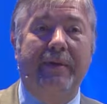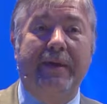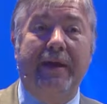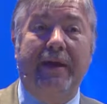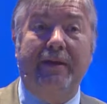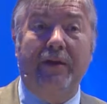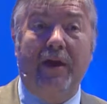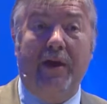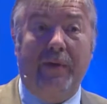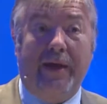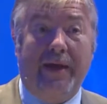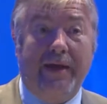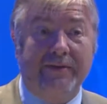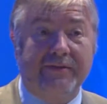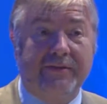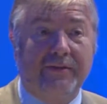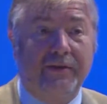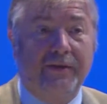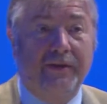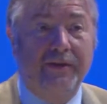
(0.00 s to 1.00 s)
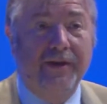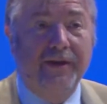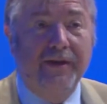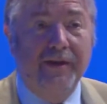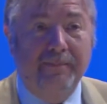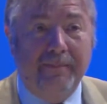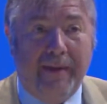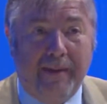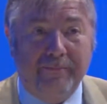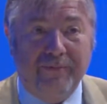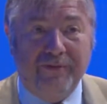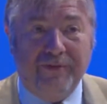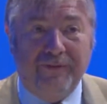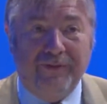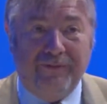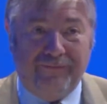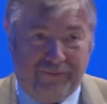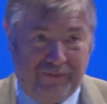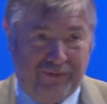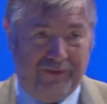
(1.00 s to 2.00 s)
May I now ask the members of
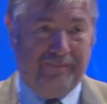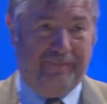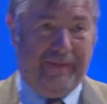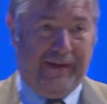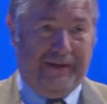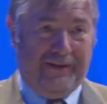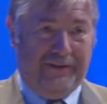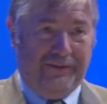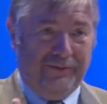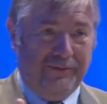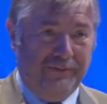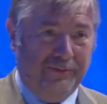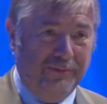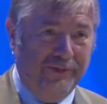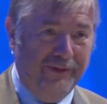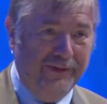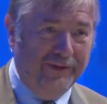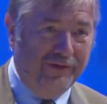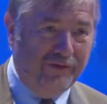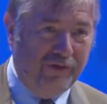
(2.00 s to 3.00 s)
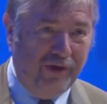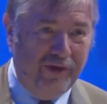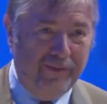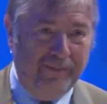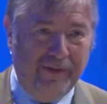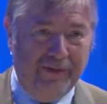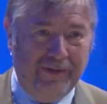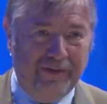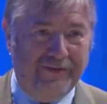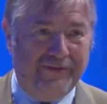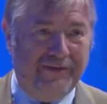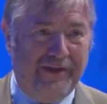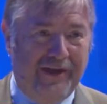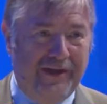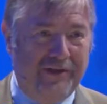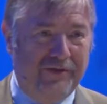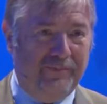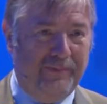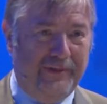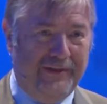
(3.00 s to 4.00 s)
the first panel to join me on the
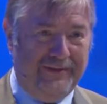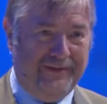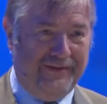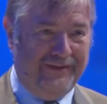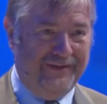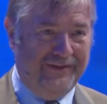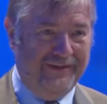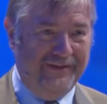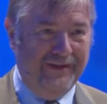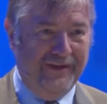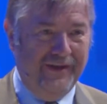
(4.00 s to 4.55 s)
stage, please?